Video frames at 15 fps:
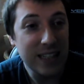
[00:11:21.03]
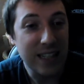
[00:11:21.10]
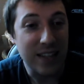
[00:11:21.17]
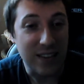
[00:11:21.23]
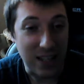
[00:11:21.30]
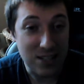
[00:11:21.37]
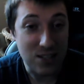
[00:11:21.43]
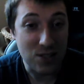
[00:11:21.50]

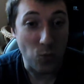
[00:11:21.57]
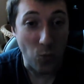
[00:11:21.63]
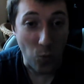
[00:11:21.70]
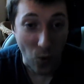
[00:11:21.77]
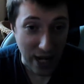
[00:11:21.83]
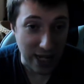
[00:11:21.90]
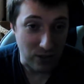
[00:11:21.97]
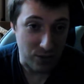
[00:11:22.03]
That's
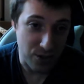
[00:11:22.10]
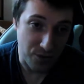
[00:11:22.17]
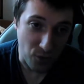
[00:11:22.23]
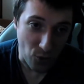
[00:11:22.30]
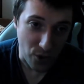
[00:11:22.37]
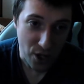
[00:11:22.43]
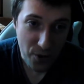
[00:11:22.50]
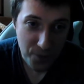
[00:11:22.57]
Wales
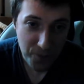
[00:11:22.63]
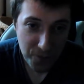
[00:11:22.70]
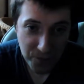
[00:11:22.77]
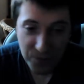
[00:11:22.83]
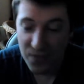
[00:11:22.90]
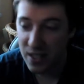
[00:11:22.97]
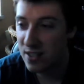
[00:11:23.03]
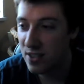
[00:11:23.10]
for you.
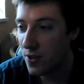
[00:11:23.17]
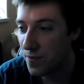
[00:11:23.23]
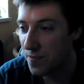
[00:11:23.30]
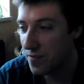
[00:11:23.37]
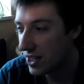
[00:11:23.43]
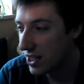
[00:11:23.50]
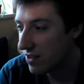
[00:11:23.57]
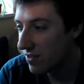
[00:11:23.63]
So,
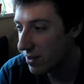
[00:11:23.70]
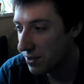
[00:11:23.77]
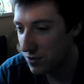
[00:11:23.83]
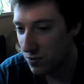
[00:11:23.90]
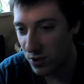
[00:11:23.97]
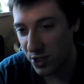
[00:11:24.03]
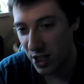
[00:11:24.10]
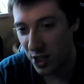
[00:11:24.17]
thank you very much
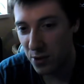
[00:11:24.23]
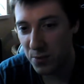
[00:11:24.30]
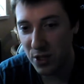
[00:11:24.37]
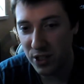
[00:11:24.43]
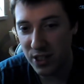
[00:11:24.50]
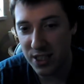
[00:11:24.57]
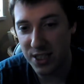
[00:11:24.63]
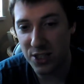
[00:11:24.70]
for watching. Hope you
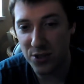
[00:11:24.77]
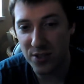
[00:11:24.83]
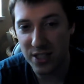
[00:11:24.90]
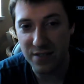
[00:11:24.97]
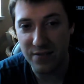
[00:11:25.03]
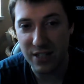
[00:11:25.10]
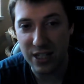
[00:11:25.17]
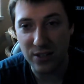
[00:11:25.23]
guys enjoyed this
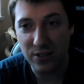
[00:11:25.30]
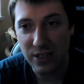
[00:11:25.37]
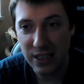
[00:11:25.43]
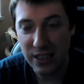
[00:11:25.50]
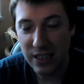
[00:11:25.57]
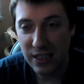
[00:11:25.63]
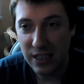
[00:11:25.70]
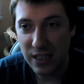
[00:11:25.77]
video.
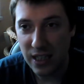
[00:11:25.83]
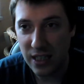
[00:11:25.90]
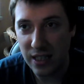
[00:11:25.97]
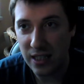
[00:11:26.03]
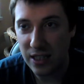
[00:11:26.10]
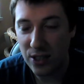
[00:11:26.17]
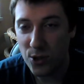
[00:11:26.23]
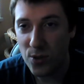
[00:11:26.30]

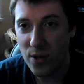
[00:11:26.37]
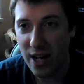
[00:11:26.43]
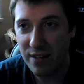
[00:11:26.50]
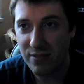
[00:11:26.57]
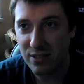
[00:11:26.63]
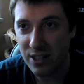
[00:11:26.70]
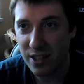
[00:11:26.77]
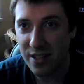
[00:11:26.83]
Who
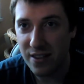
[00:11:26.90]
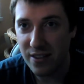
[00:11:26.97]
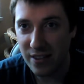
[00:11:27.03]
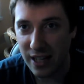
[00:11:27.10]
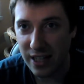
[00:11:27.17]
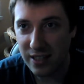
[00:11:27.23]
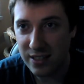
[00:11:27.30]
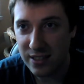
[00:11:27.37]
haven't I
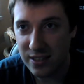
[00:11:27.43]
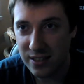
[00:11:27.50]
thanked?